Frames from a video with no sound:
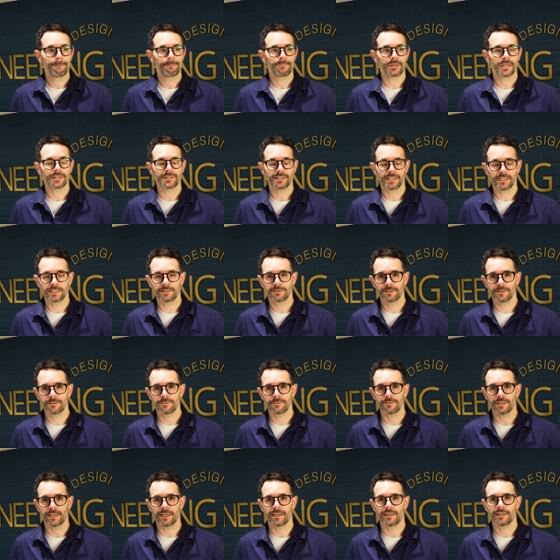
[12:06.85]
Because I didn't
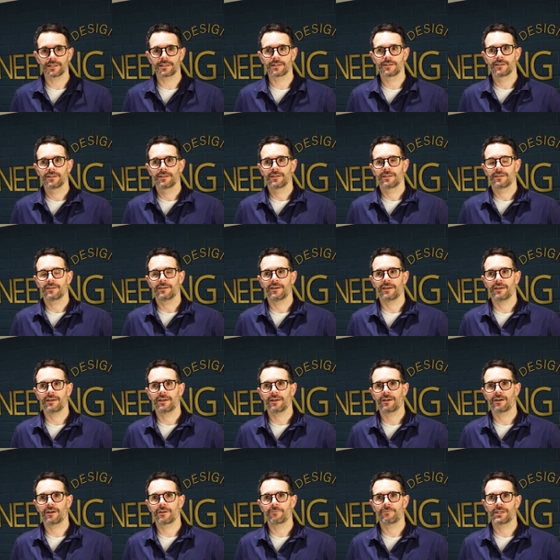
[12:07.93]
do that,
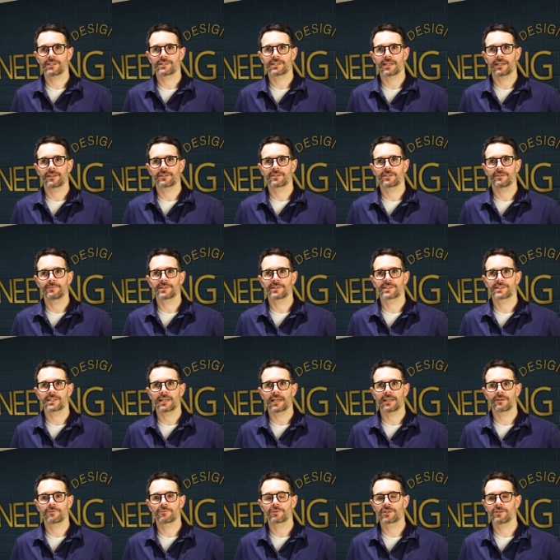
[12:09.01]
I reached out to them and
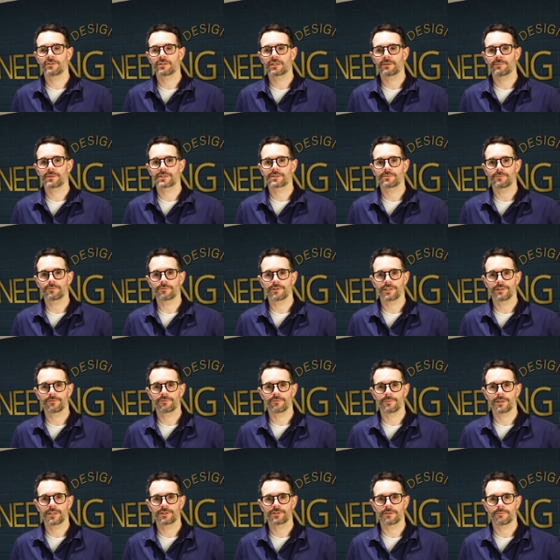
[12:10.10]
said, well, can you give me some more
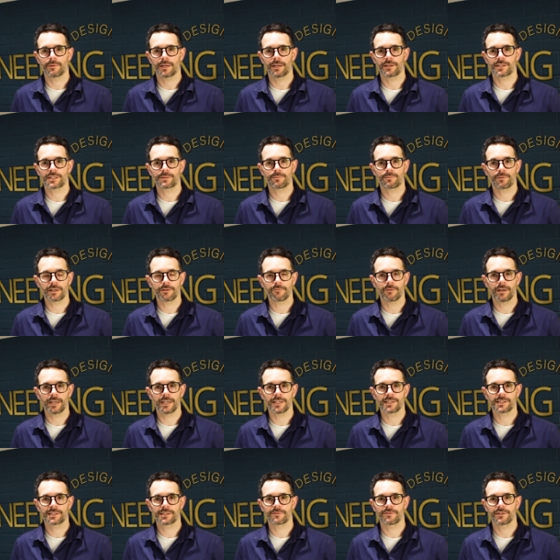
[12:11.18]
information about spring
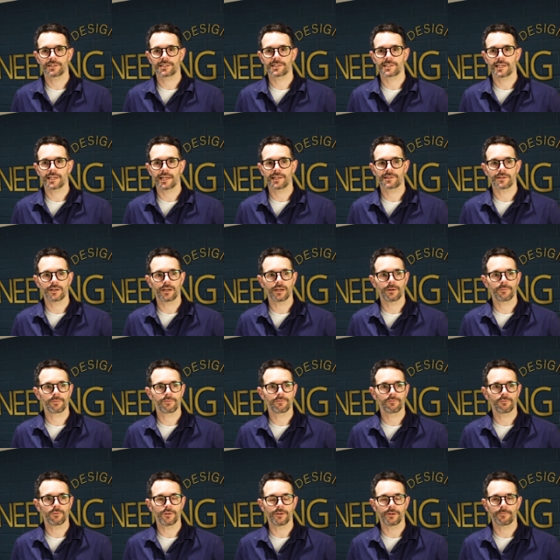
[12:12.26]
rates for the setup,
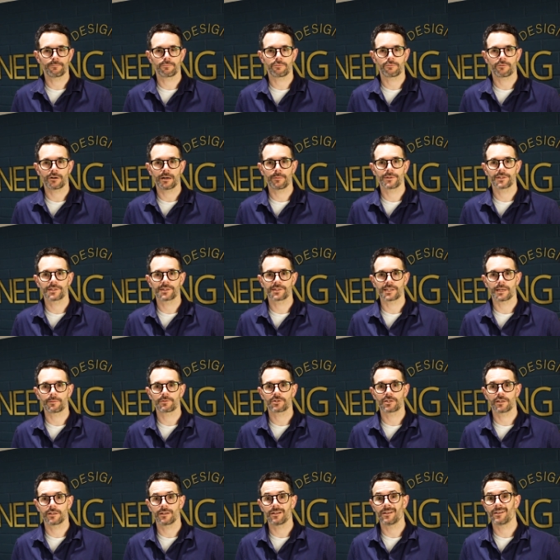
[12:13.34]
what the parameters
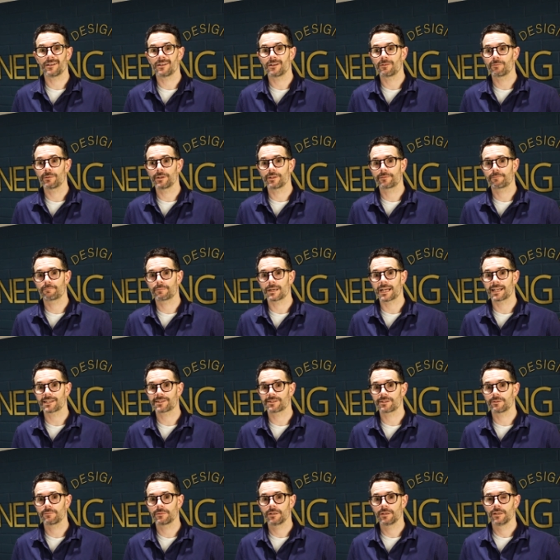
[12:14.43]
actually are with
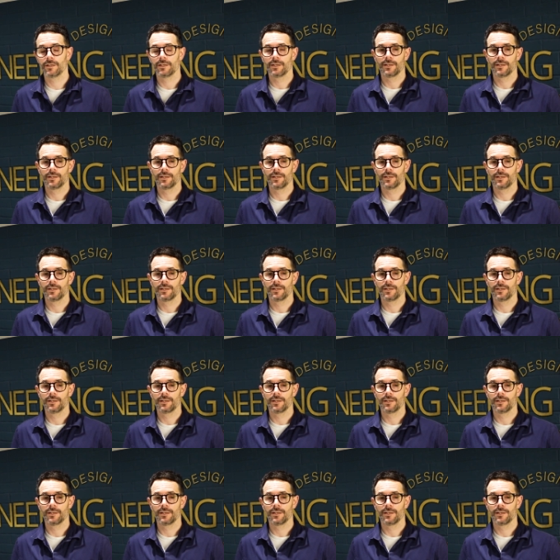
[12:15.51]
PASM?